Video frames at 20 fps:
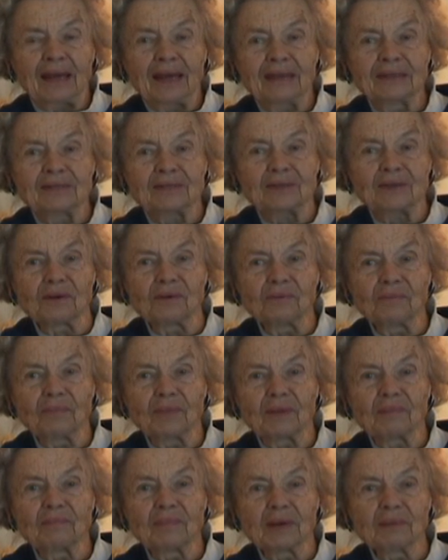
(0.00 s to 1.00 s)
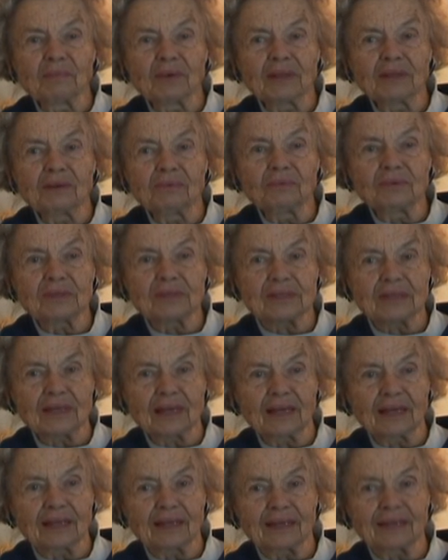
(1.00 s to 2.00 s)
And so my mother would
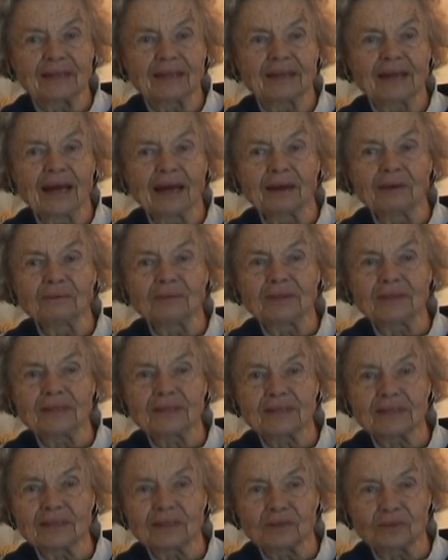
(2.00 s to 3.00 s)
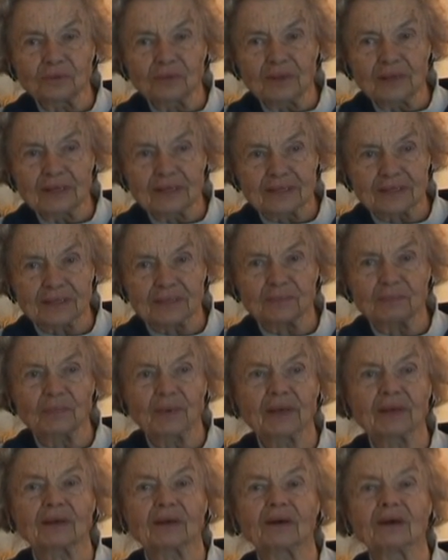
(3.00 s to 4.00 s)
say, now listen to this
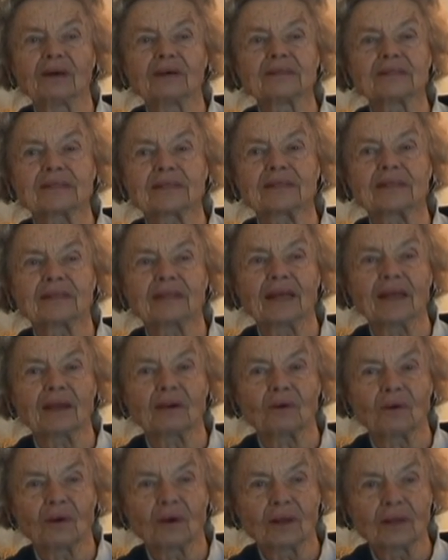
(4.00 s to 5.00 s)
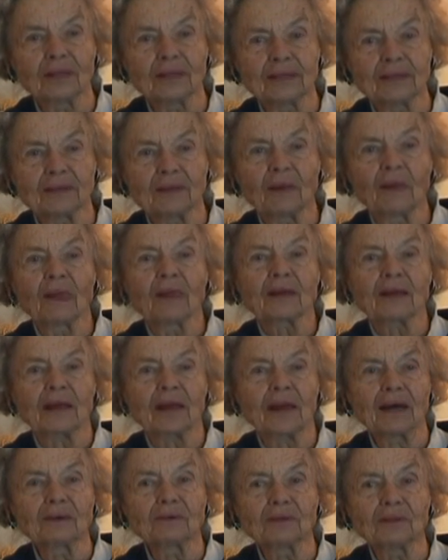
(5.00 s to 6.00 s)
because they call it
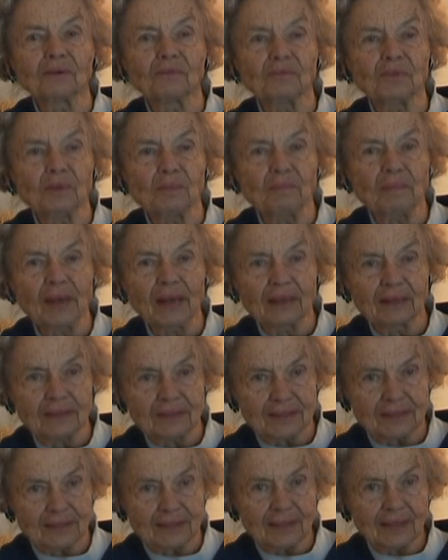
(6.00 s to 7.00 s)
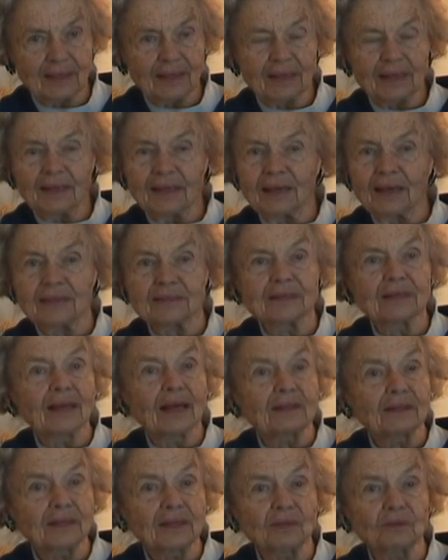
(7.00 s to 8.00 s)
Carol of the Bells. Has
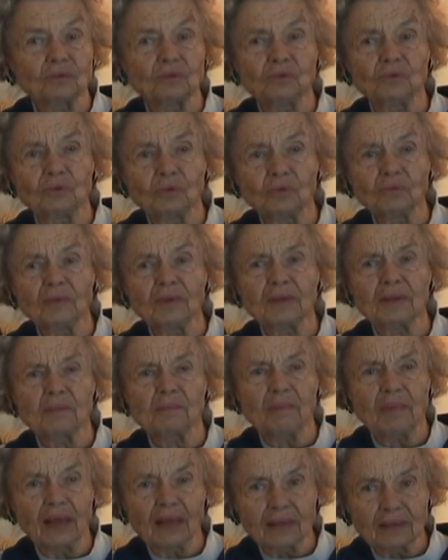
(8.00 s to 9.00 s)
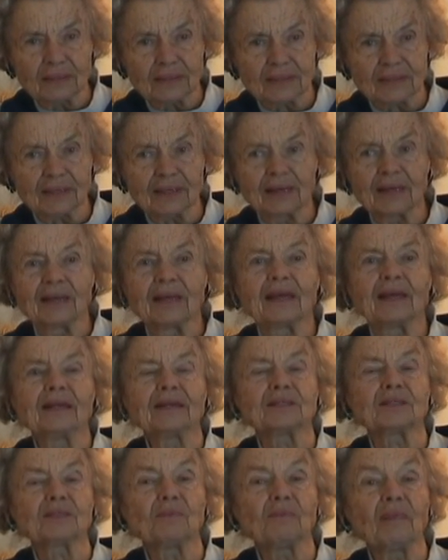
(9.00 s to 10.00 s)
nothing to do with the bells.
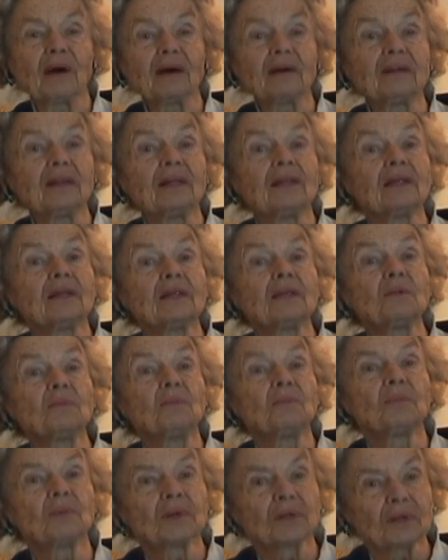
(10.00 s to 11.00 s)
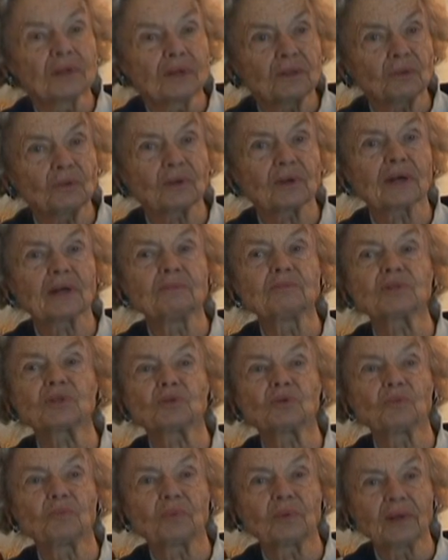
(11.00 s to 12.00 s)
It's about a little bird who comes
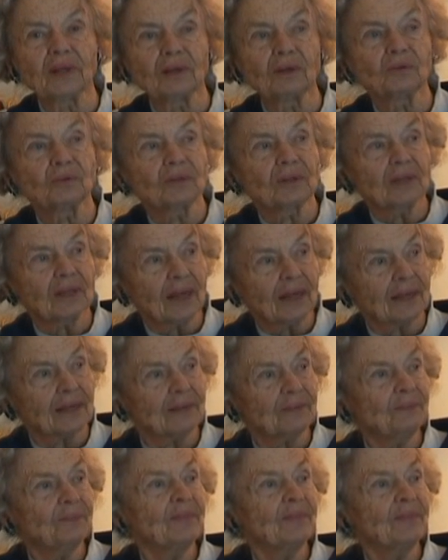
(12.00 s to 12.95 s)
to bring good luck.